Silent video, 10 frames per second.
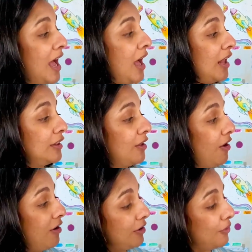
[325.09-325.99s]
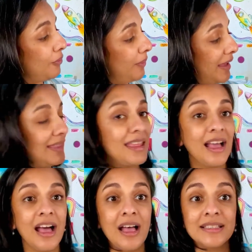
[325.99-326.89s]
along with
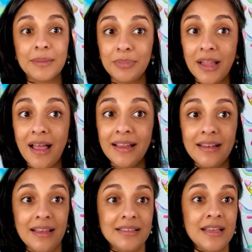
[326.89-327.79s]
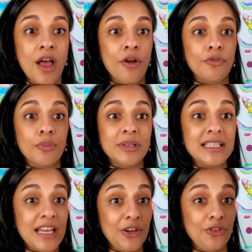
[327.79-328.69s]
a supply list for
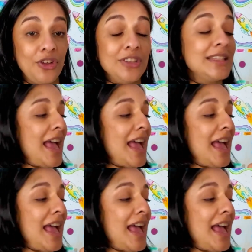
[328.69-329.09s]
materials